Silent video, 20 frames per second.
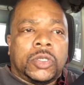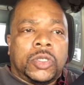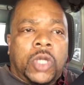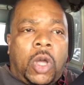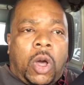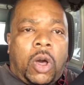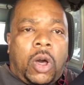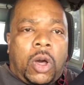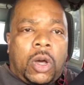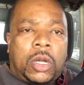
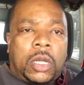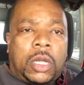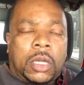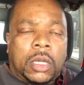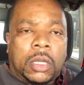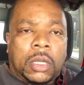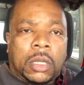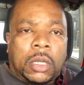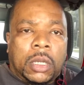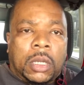dog
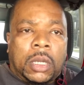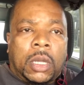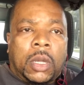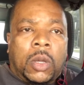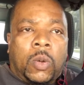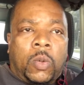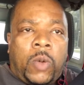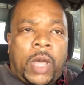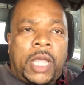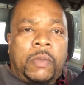
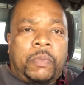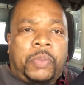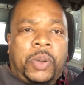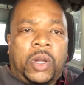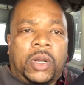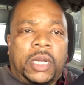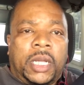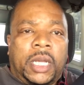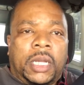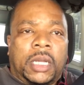weight
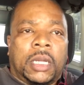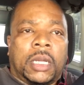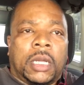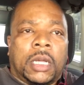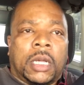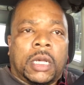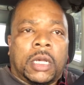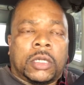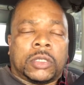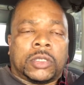pulling
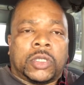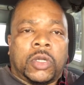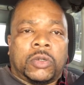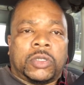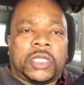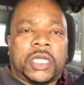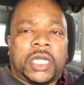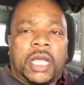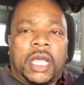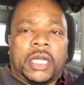
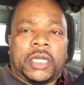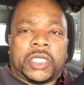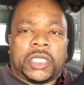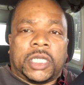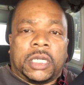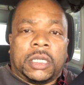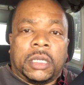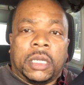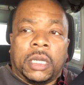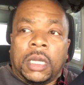
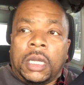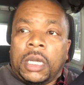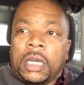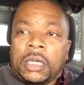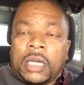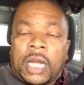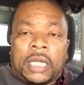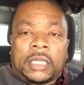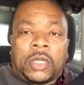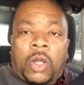association.
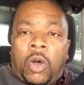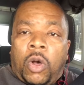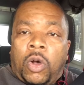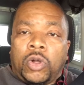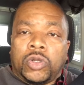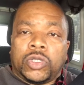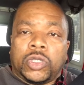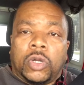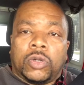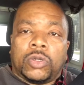That's
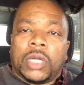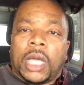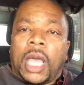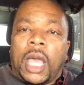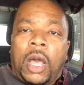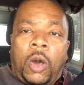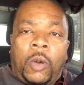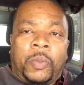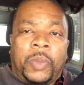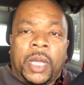also to
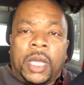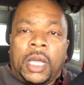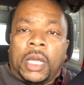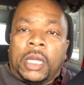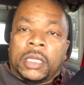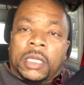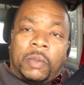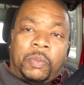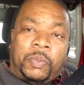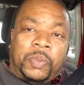help
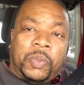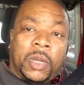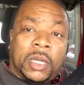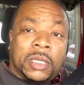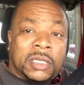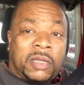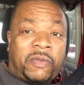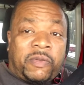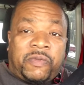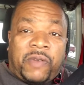the
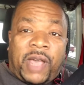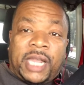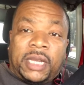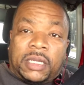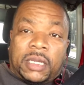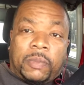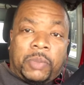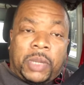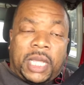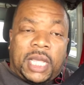to fight
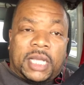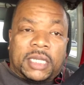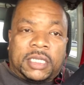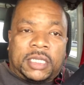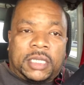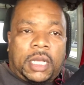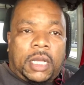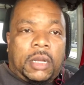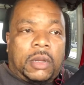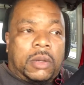the B
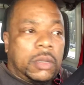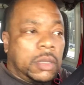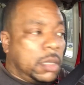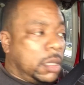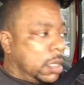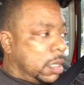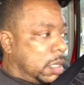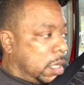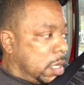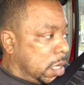S L.
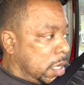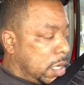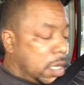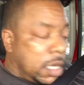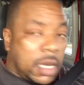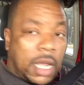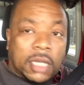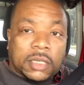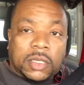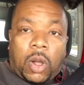
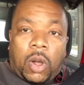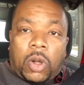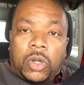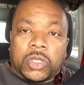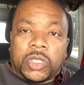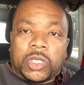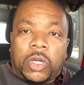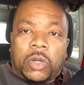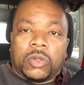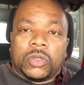That's
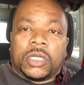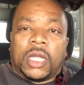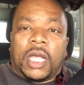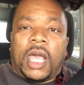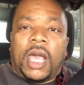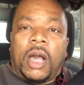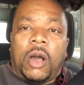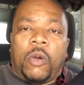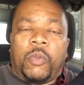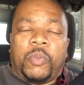also to
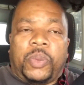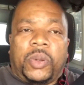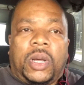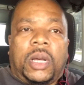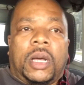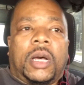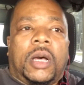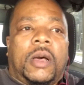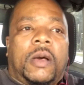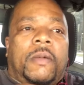help
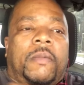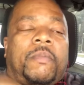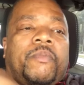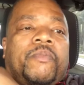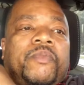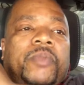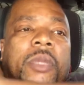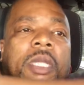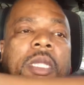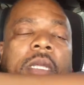
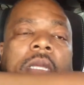um,